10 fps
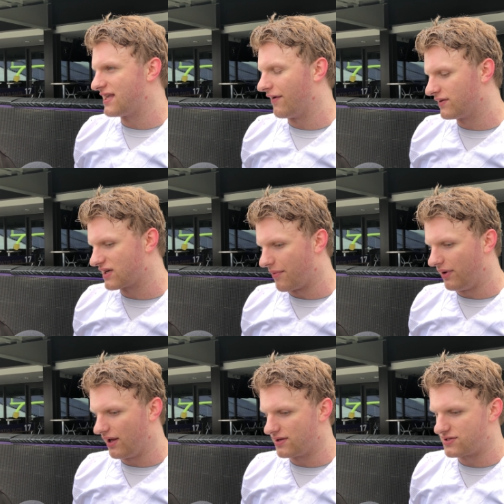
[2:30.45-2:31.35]
Tevis
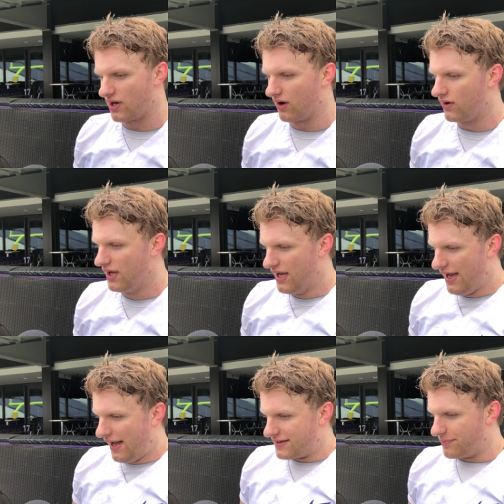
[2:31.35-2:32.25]
coming in, so
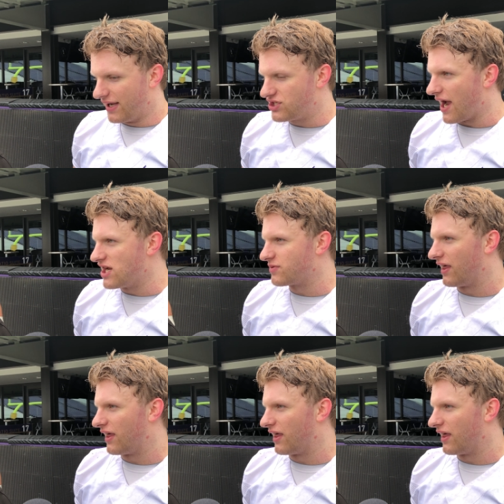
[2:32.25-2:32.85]
it's a big change.